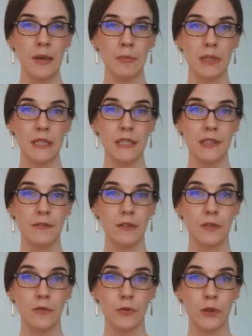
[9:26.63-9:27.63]
please
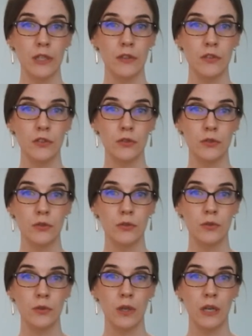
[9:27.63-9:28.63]
feel free
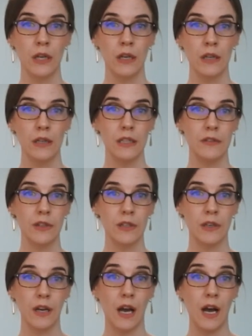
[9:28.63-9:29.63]
to leave a
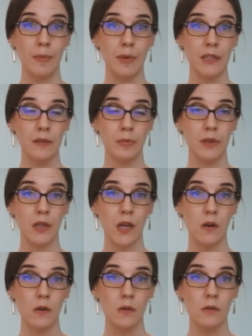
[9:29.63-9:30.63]
comment
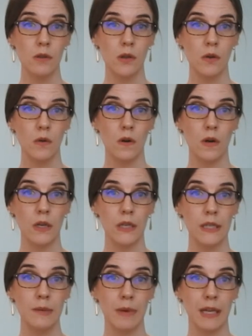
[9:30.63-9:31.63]
below or
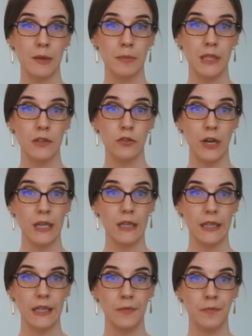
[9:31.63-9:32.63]
email me
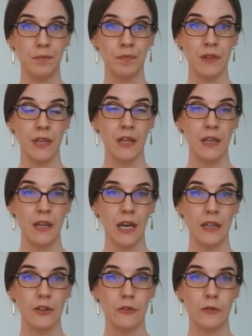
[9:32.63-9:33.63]
directly.
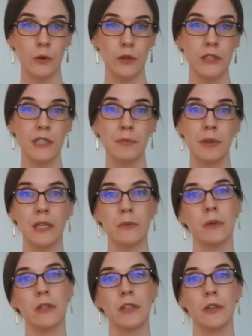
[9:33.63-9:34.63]
I look forward to speaking
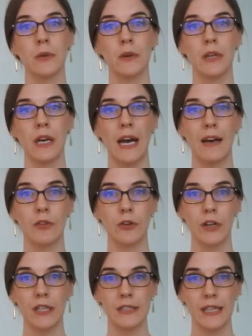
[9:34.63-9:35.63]
with you. Have a
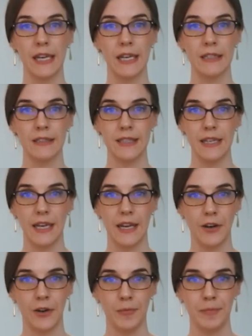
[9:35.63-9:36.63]
great day. Take care.